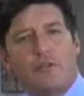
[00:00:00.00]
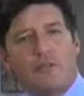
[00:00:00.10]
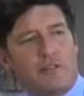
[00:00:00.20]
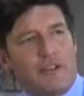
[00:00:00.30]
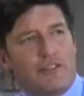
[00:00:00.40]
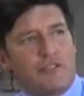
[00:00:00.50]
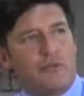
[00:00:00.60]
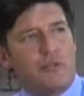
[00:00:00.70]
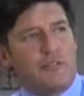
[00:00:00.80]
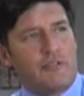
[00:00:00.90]
recreation
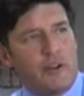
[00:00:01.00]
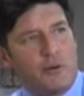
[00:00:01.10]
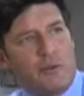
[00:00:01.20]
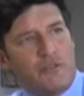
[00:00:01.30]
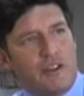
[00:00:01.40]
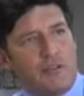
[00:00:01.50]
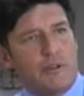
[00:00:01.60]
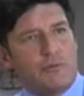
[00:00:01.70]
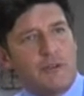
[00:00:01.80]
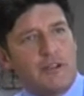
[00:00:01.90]
audit for the whole of South
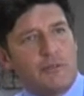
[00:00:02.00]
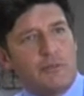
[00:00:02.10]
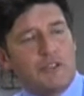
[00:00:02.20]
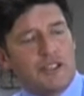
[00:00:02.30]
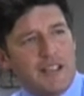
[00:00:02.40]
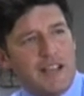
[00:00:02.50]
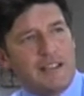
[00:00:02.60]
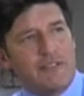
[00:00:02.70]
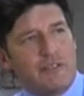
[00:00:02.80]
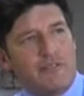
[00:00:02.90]
West Wales, which again
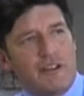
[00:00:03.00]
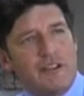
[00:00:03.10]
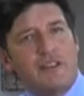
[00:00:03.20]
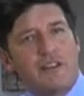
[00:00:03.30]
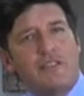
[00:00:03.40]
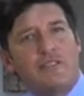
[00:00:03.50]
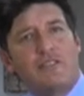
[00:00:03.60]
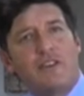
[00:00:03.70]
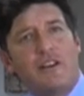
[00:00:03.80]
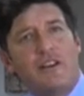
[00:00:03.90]
gives a very
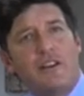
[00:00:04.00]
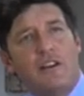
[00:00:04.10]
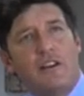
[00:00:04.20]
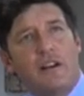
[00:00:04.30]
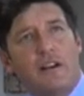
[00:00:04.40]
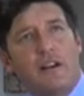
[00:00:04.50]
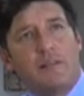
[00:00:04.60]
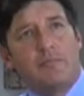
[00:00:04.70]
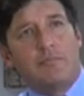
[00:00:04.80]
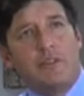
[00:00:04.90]
nice
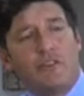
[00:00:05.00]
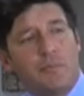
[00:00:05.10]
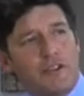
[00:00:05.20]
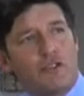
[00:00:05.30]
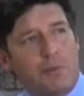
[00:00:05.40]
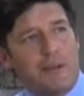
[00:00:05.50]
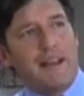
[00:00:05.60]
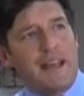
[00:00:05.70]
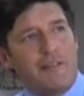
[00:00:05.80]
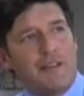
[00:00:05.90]
spatial plan
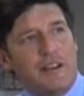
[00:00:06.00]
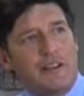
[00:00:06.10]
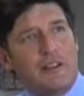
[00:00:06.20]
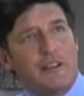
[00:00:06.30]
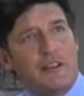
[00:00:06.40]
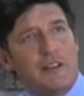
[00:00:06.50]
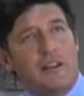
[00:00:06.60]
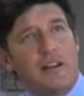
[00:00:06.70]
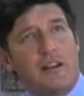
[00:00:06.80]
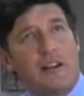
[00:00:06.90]
area
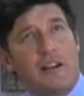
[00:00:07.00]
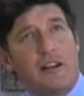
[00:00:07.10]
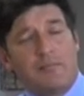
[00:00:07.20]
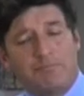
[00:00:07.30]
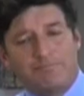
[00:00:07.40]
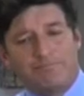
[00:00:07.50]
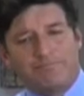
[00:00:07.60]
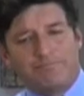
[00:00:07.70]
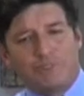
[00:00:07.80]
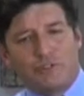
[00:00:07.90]

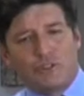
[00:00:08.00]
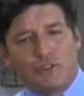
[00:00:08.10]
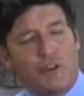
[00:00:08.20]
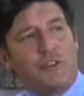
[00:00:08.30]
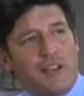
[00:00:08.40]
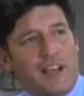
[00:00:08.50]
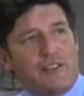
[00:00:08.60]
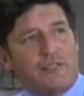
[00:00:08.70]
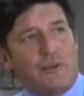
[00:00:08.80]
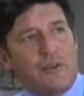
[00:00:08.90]
sort of
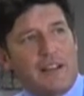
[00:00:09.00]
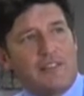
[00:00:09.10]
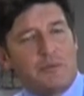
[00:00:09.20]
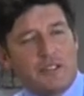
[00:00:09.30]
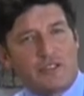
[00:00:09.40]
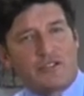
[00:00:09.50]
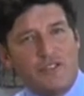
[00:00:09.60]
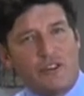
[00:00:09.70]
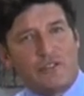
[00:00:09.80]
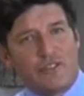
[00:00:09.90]
context for that. So we're just
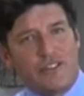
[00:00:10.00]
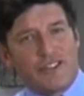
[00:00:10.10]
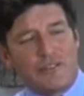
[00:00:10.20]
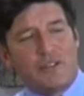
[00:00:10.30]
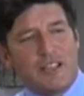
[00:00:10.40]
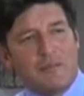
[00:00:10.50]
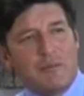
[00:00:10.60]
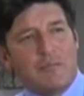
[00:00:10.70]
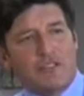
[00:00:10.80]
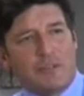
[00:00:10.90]
not just looking at
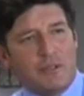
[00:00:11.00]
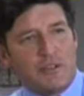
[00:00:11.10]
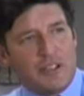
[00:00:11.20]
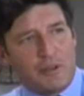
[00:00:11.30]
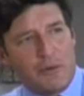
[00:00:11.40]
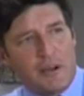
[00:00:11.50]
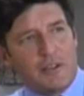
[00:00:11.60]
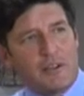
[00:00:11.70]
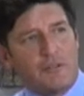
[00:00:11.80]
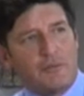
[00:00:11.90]
Pembrokeshire, we're looking at the wider
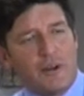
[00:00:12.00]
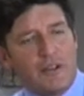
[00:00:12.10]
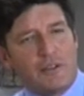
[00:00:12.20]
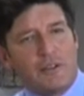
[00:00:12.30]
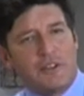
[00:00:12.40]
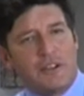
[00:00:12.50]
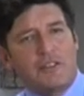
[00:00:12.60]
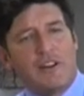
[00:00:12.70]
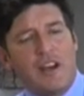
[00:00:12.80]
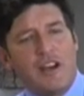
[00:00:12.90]
context.